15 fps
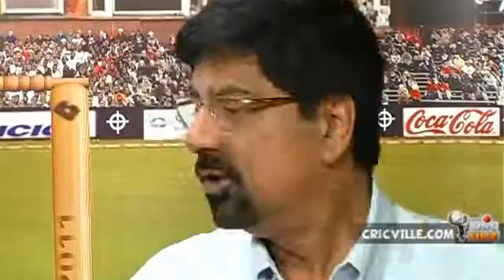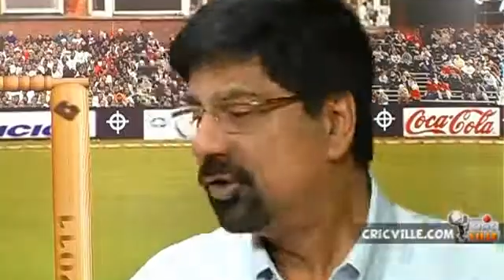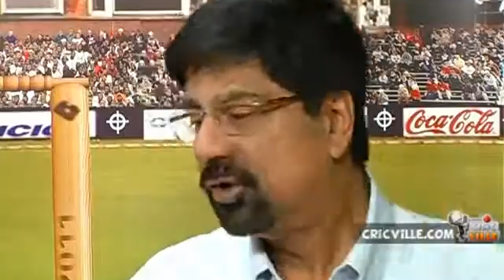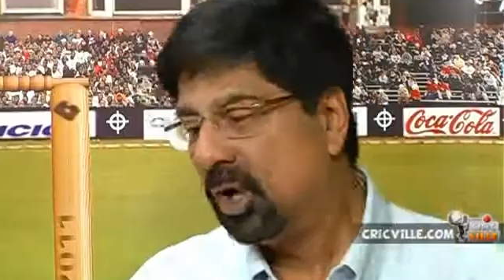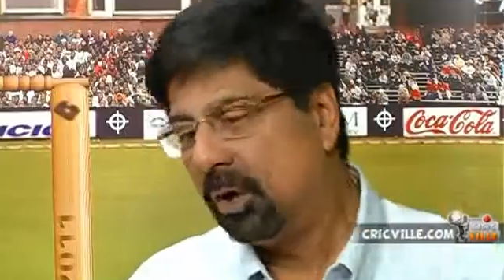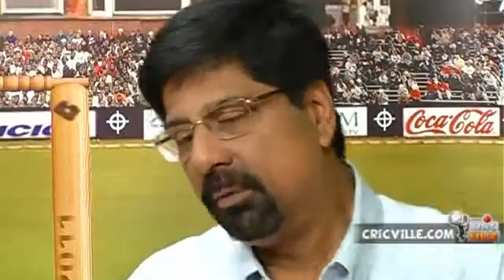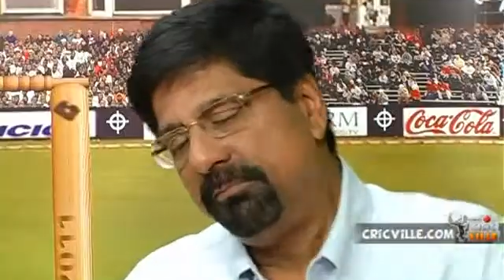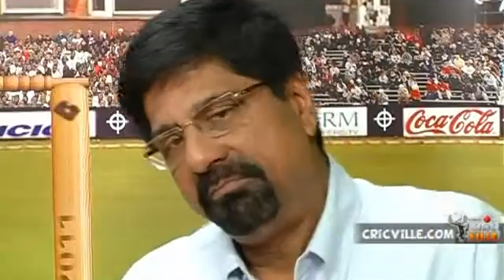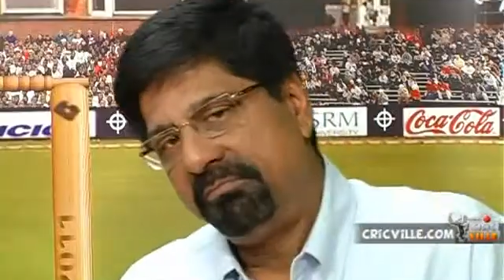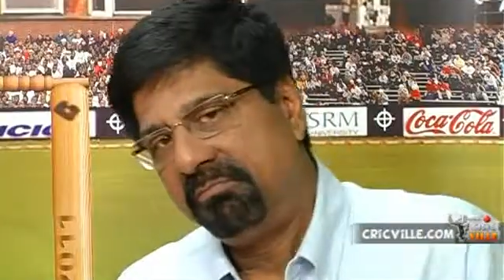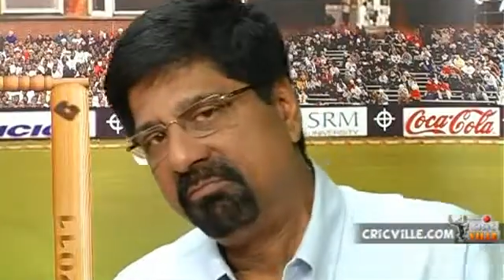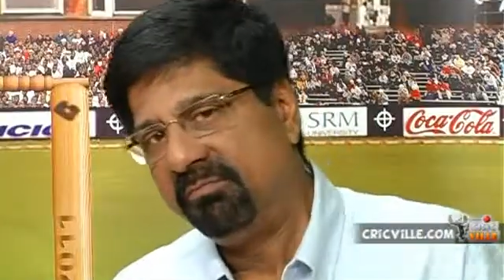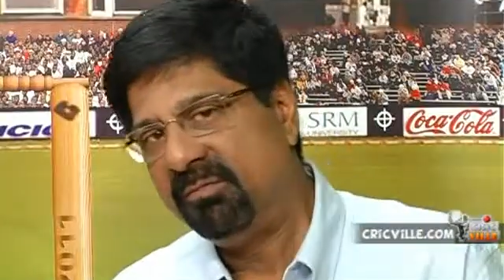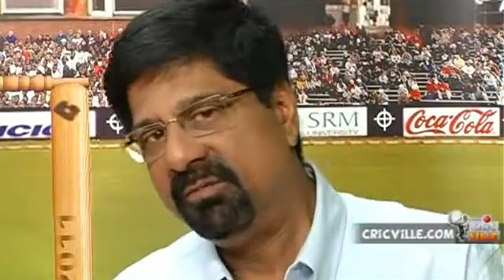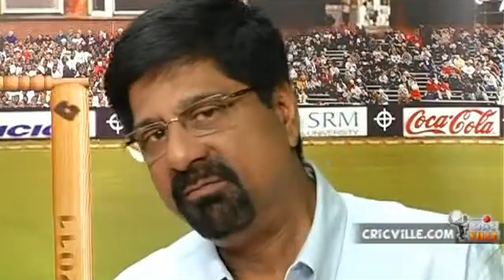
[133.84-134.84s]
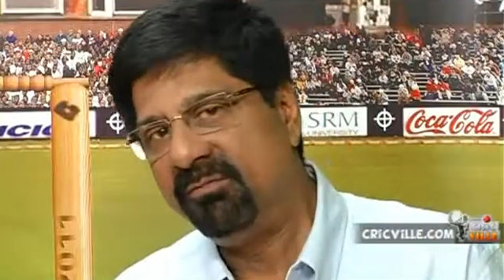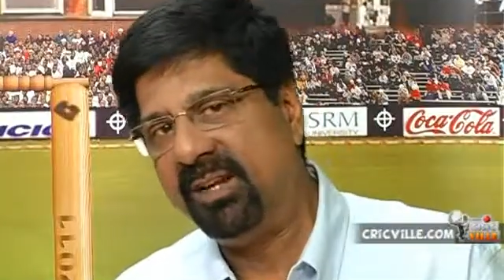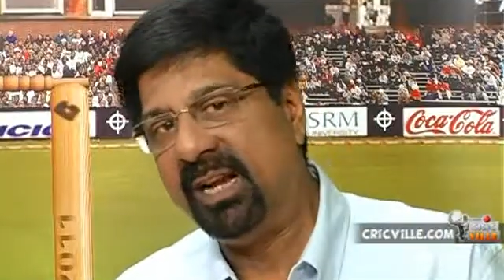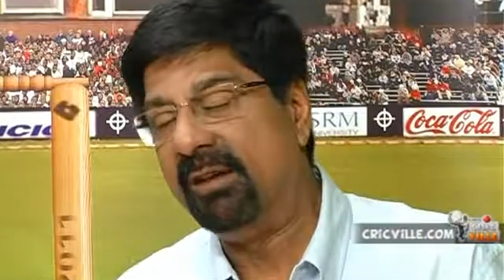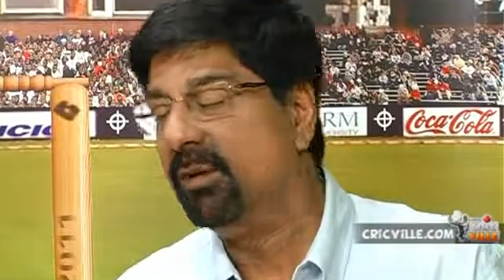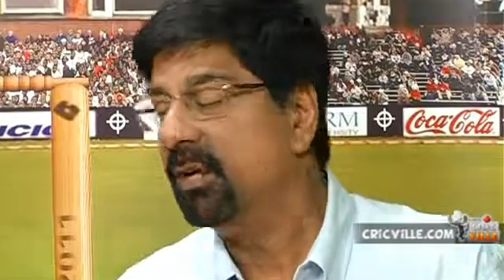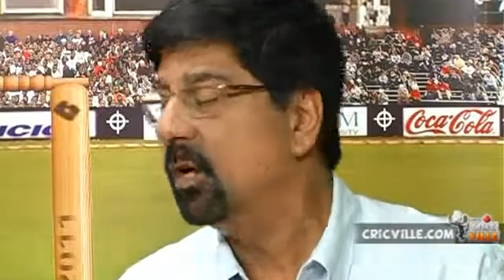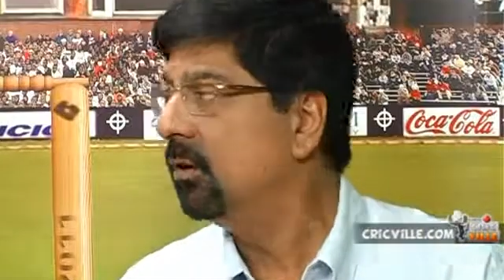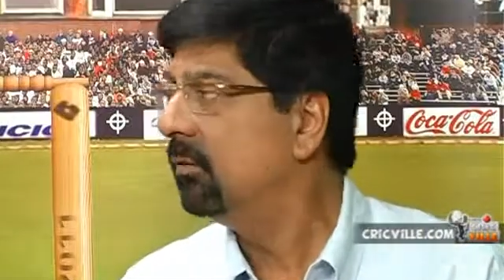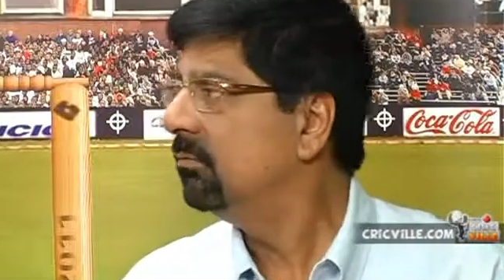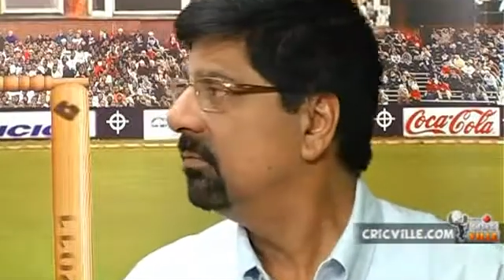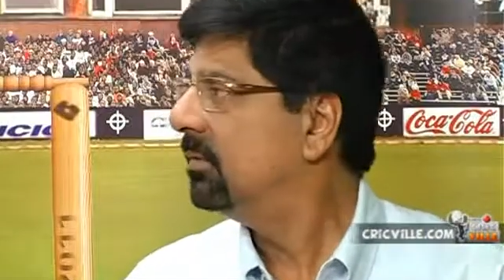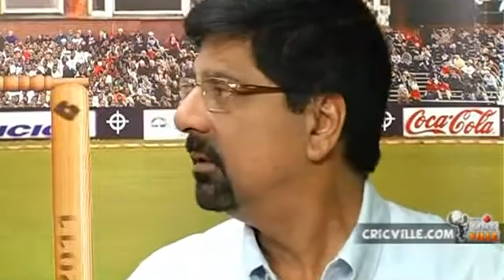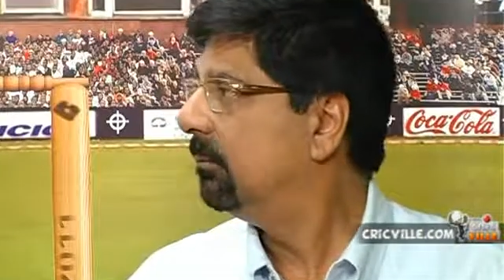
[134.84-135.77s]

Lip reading: So we never know.